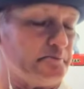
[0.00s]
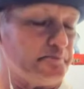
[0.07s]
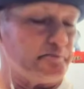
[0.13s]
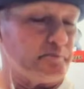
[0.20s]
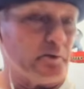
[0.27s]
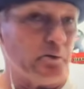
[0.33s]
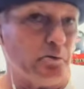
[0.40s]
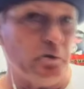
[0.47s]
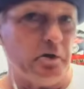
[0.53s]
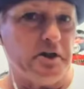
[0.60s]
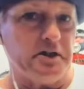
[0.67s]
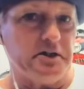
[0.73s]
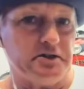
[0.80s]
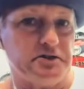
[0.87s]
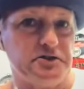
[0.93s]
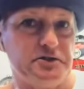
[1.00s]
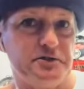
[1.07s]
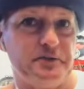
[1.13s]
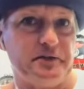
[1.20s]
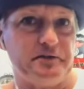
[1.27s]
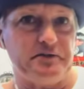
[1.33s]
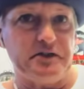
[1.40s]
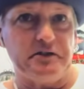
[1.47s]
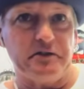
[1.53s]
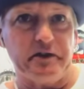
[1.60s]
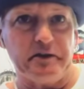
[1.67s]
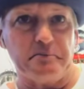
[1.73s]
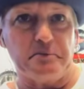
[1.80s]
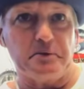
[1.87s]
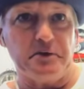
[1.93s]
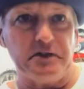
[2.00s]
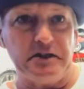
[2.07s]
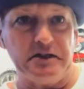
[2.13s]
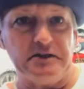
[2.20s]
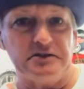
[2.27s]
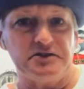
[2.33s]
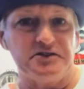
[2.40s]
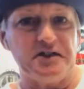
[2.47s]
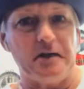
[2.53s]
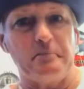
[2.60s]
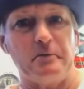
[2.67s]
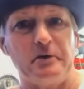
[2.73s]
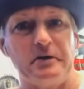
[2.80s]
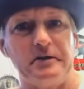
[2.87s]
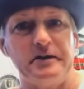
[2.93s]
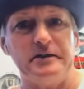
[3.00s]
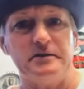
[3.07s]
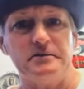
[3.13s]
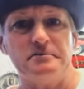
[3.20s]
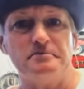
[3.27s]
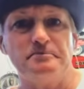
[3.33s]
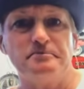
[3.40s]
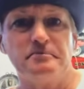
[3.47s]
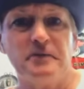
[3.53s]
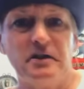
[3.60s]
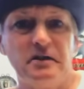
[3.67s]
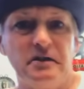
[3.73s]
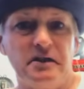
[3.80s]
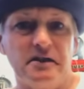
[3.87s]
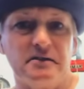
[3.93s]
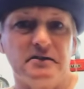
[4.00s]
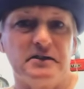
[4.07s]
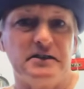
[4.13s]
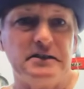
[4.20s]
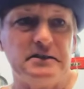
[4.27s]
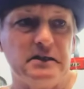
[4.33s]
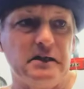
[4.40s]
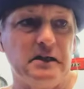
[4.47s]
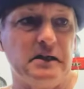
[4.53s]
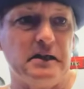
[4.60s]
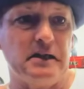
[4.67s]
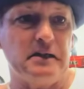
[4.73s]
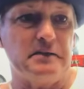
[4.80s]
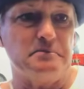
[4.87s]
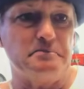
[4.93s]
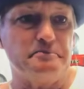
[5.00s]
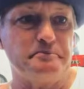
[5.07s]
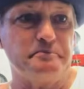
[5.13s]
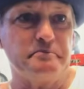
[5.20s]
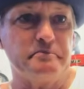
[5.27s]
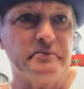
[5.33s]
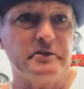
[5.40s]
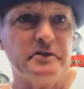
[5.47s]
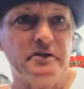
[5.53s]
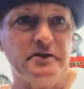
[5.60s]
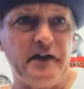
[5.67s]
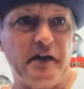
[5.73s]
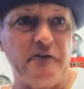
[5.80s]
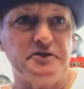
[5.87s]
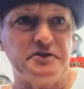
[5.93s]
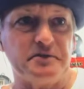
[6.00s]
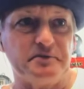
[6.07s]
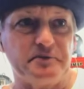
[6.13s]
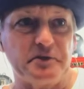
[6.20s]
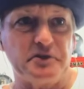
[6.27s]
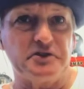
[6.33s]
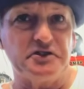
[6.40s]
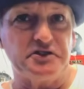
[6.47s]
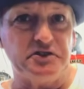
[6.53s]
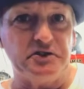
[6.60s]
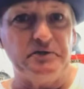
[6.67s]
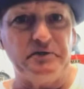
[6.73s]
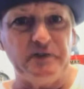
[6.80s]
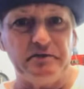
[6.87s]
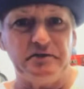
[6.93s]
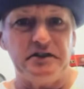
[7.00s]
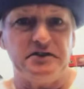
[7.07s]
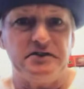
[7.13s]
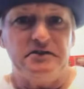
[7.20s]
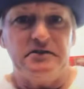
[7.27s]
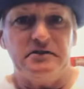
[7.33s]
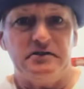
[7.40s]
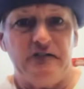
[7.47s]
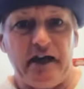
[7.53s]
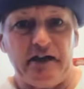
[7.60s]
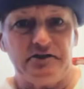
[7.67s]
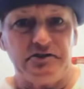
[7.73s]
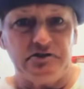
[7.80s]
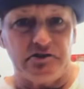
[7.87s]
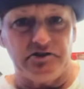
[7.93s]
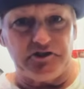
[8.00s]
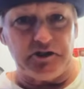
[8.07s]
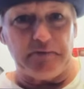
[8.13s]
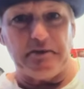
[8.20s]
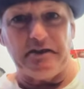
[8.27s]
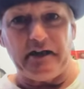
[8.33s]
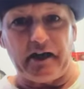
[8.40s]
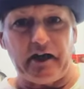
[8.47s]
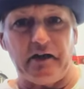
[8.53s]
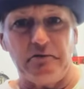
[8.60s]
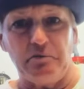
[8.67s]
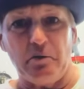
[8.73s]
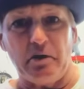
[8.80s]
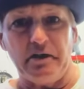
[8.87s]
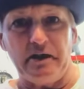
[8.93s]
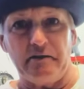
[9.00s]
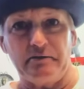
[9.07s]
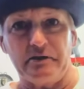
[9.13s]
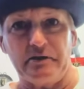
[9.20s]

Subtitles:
winning the 250 Grand Prix in San Marino, Italy. That was the first 250 national or GP that I'd won ever.